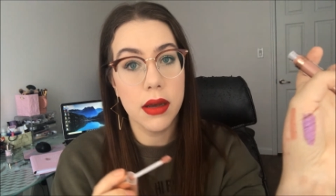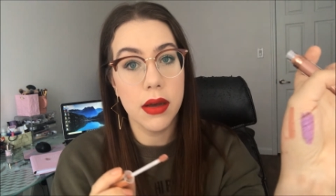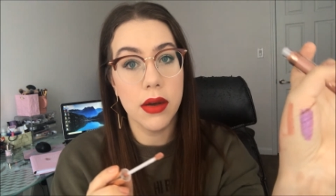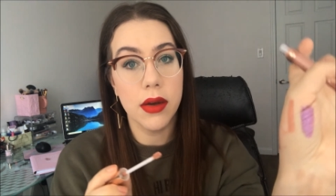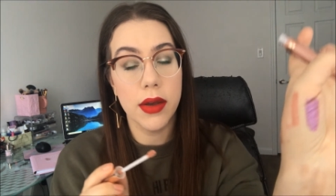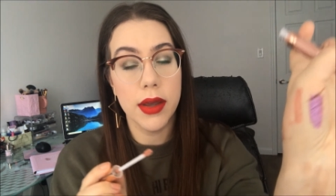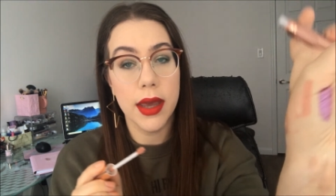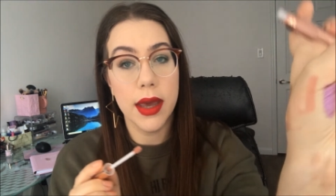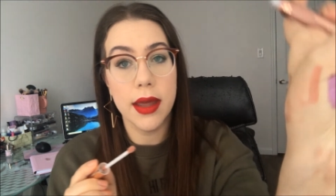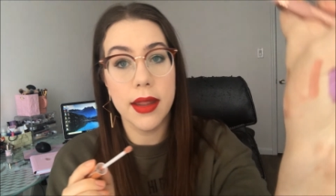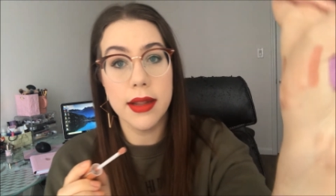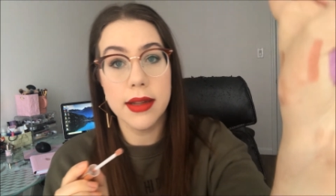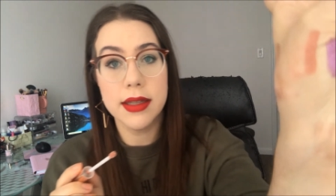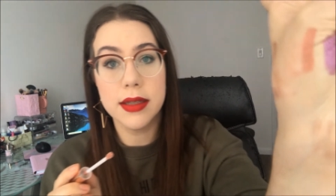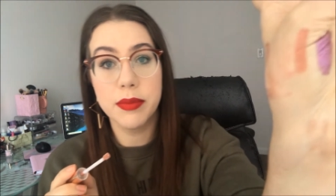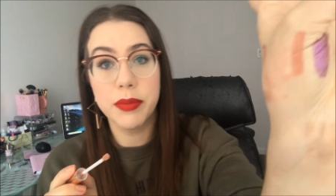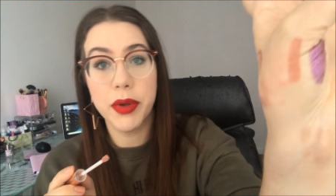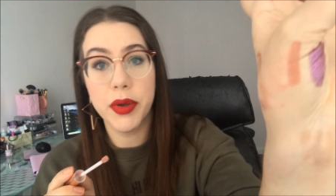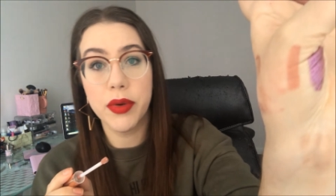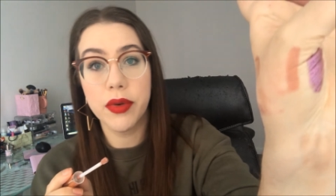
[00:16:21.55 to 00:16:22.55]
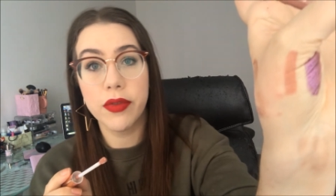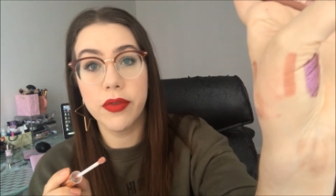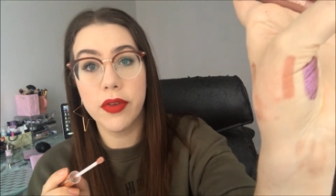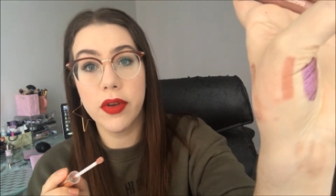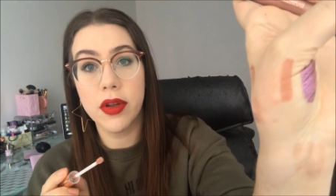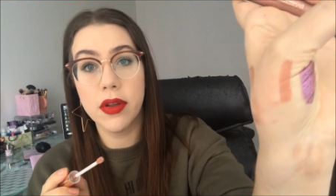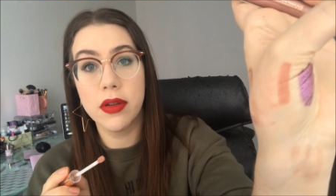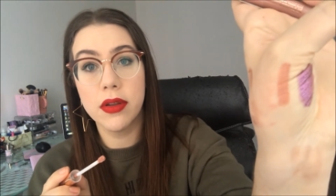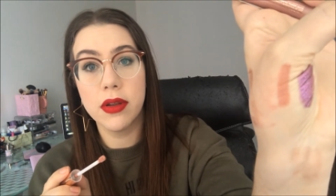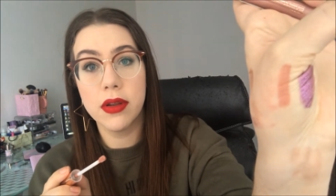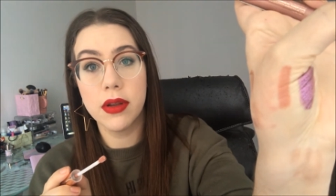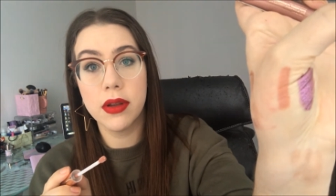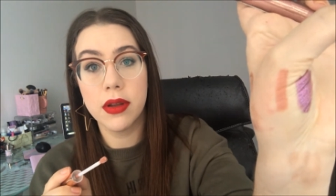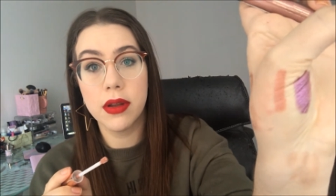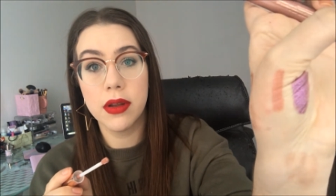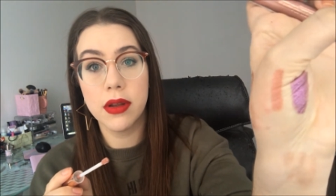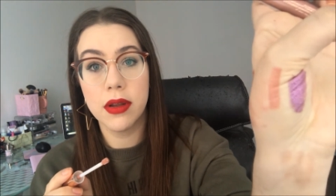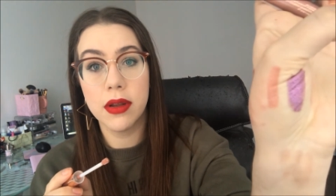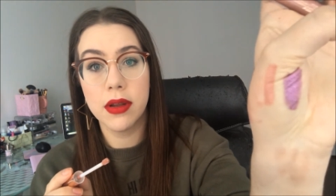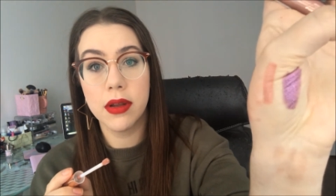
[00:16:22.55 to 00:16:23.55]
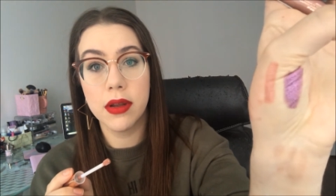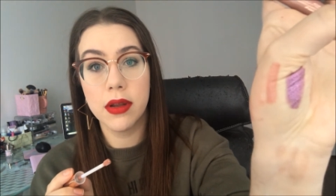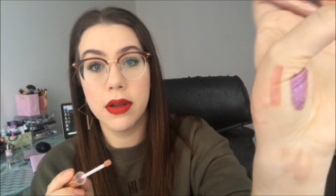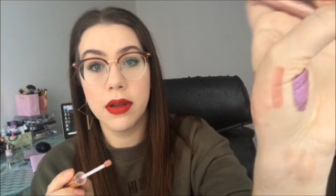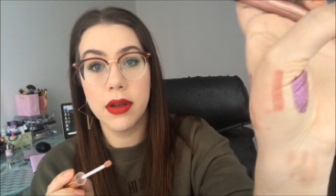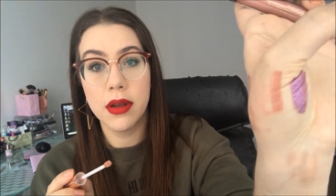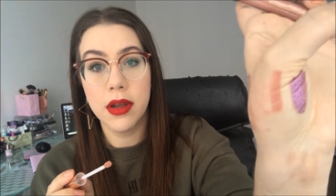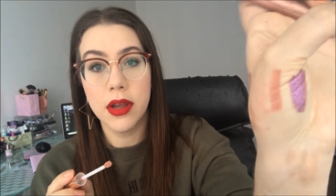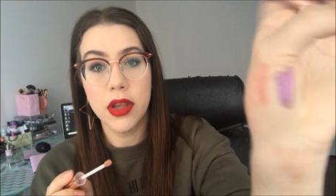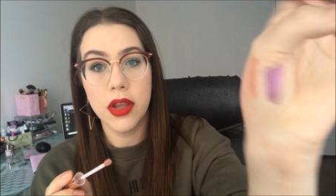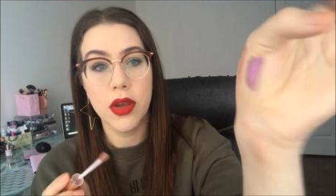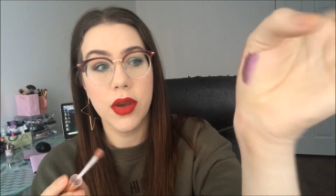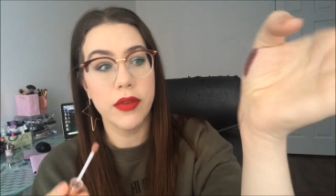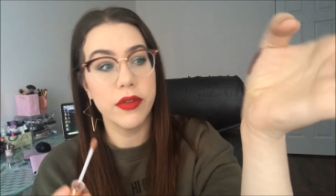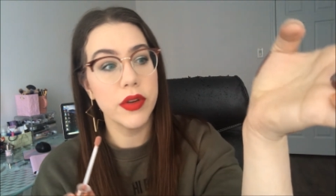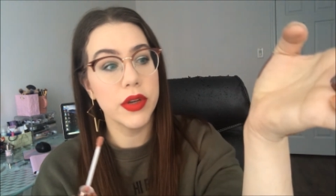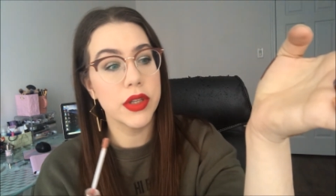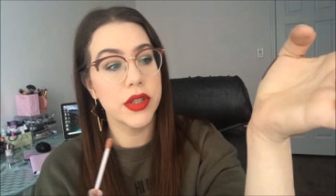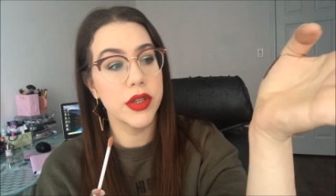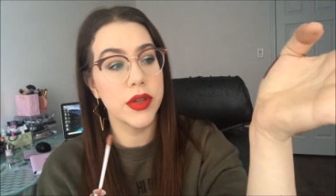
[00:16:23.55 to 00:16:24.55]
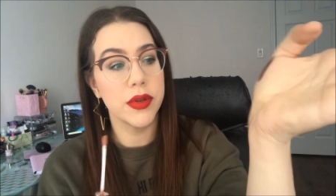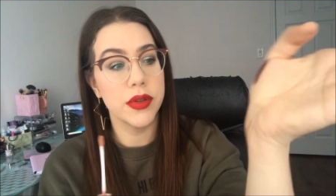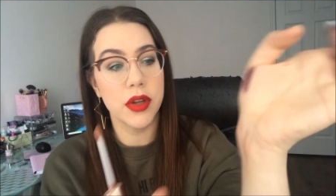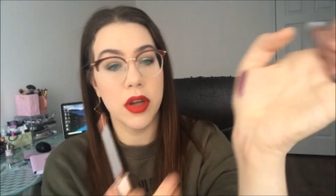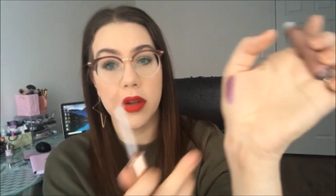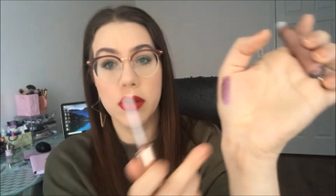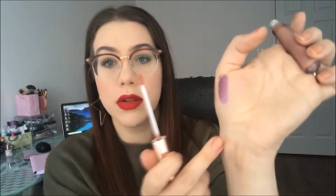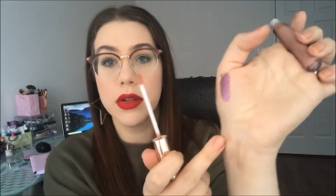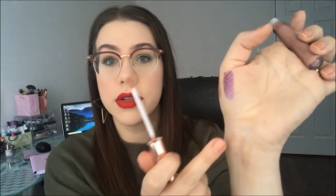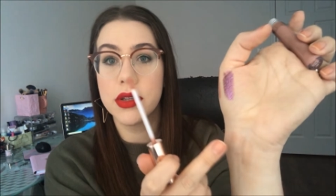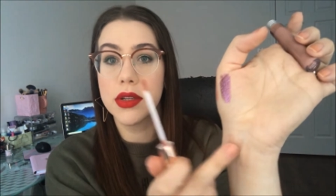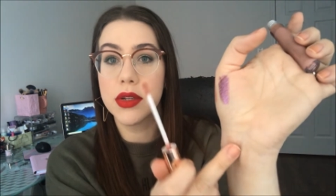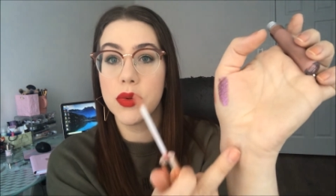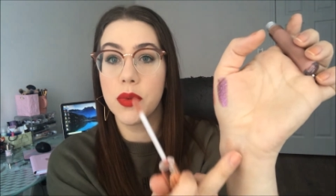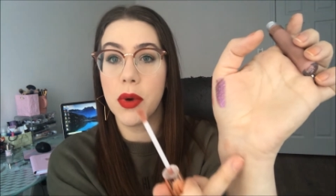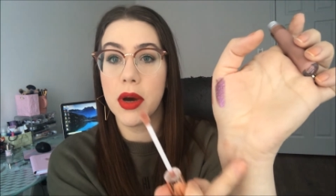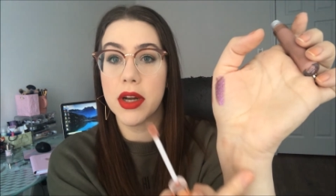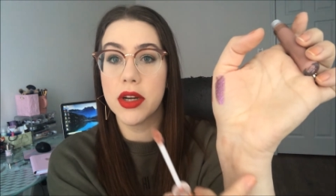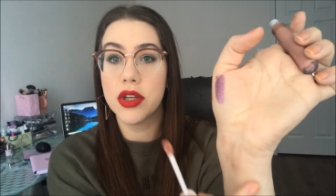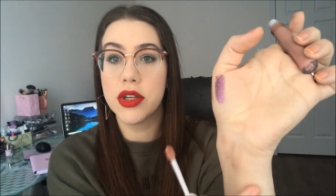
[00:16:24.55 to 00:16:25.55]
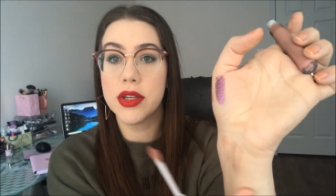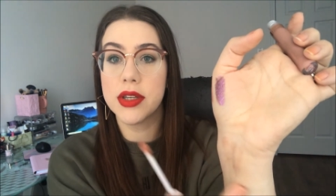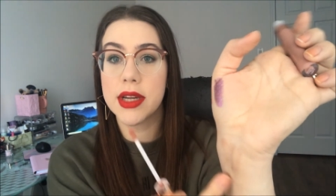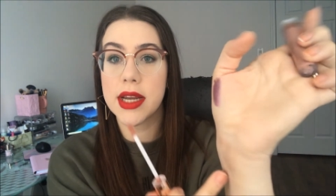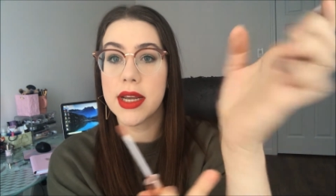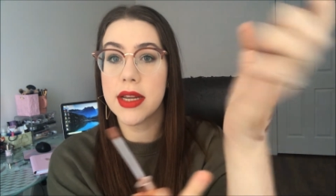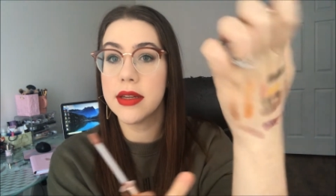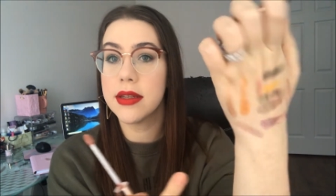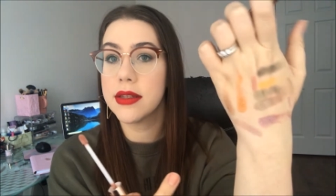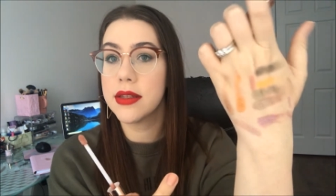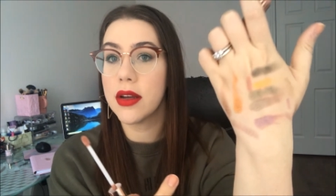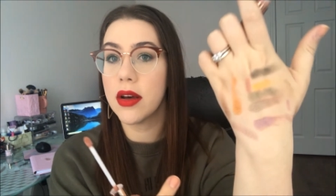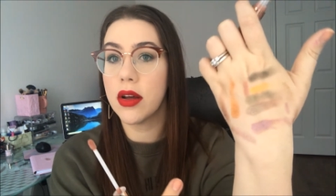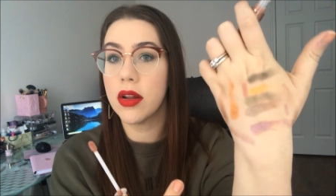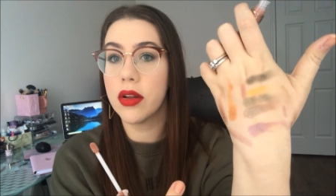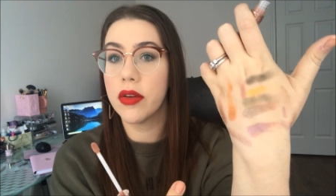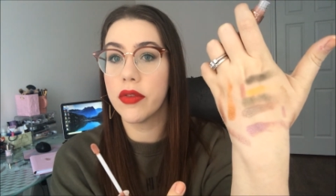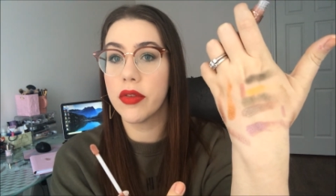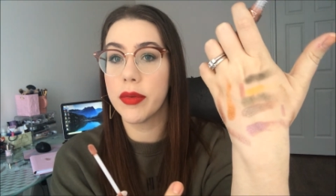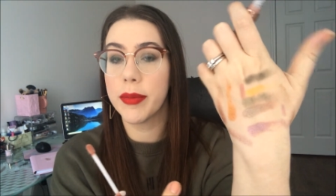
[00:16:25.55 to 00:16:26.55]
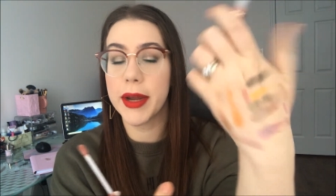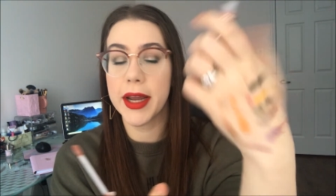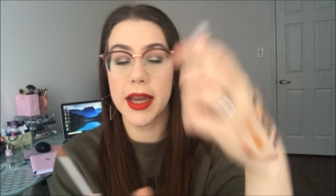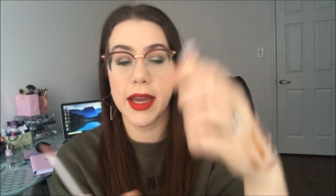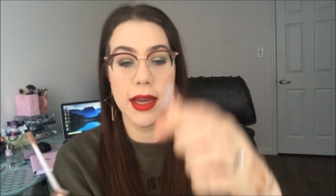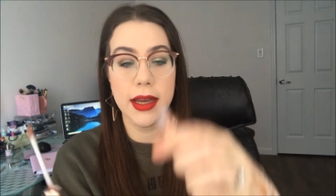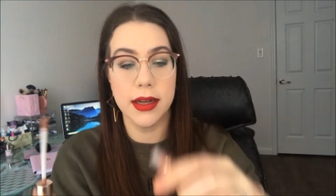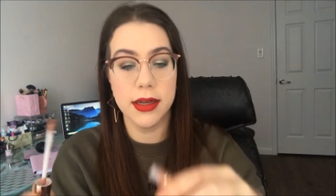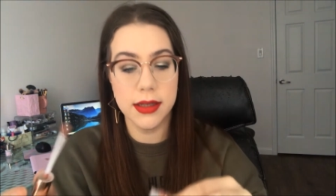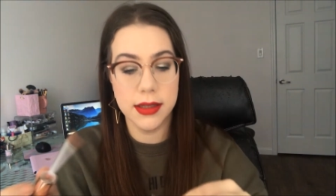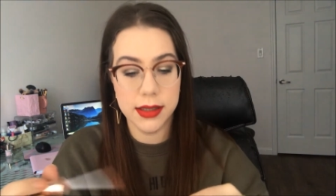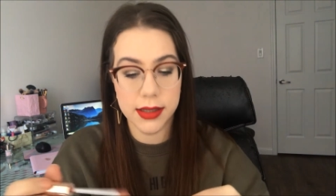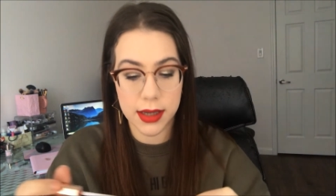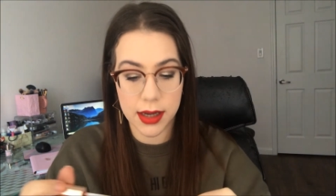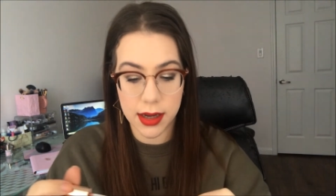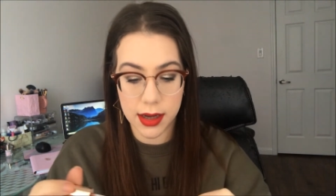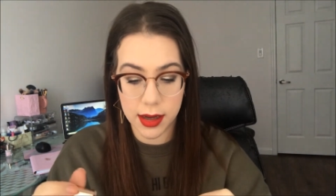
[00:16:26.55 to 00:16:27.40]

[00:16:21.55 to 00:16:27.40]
Oh yeah, that's beautiful. You have to excuse all the swatch stains all over my hands.